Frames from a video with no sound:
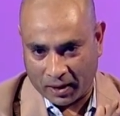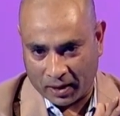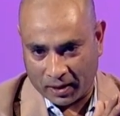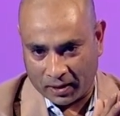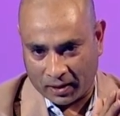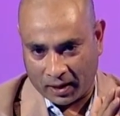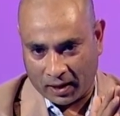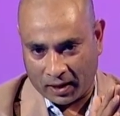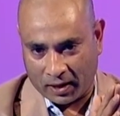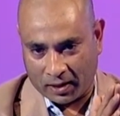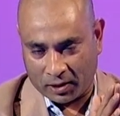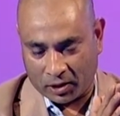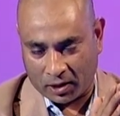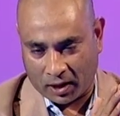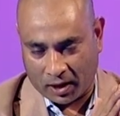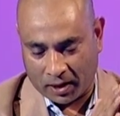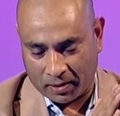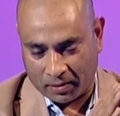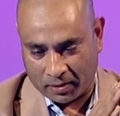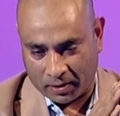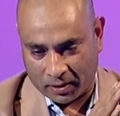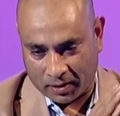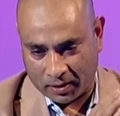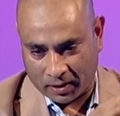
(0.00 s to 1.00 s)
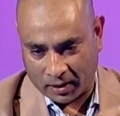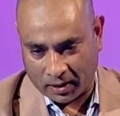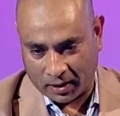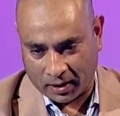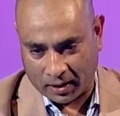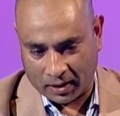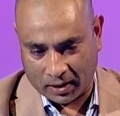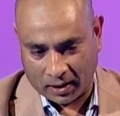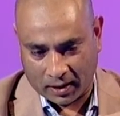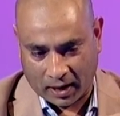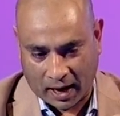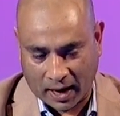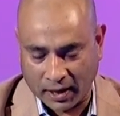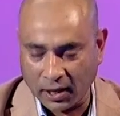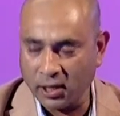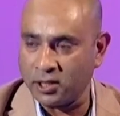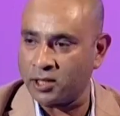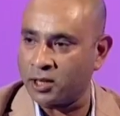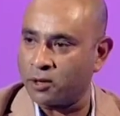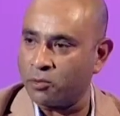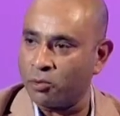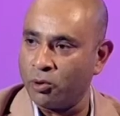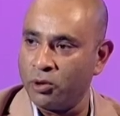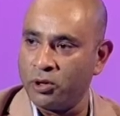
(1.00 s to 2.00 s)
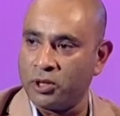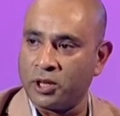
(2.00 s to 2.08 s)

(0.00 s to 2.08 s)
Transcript: the editor will